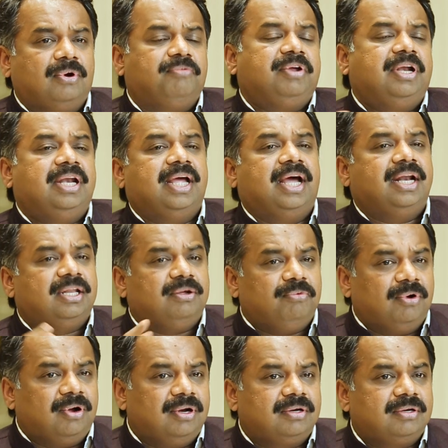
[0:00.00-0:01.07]
of India and the
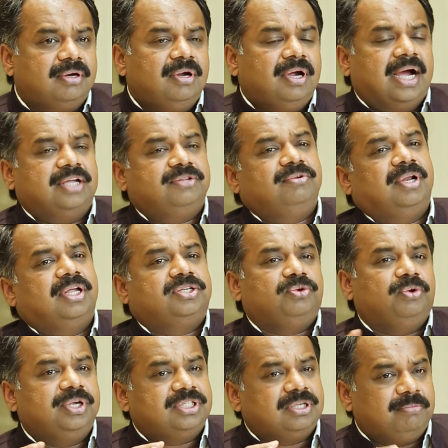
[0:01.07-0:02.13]
world, as well as
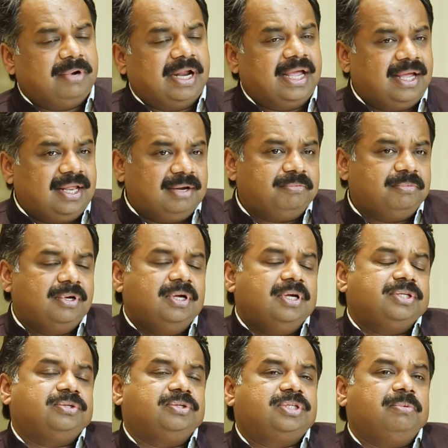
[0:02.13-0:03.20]
showing some diagram,
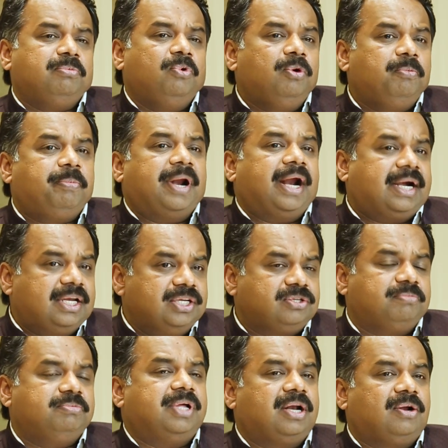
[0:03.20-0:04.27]
so some good practice
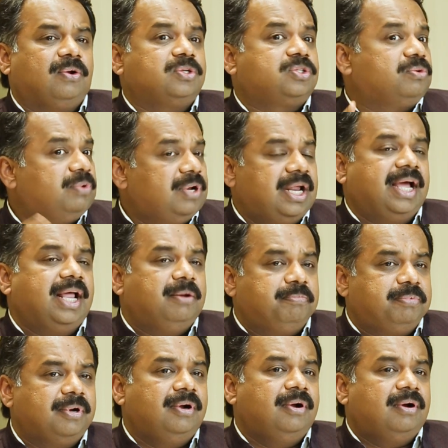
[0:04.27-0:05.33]
of that also will help
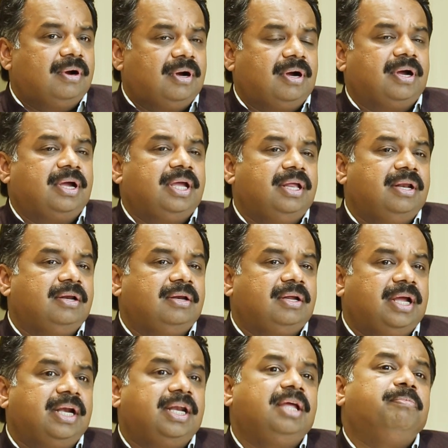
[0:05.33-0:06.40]
in
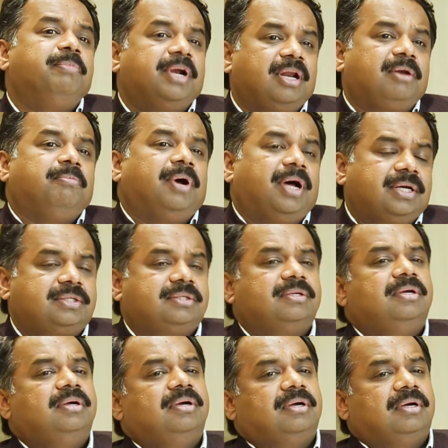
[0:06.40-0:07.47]
getting better marks
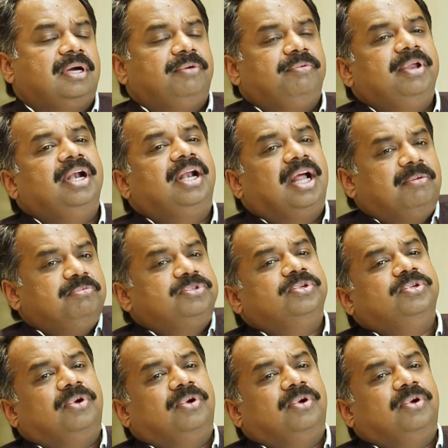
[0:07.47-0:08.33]
when it comes to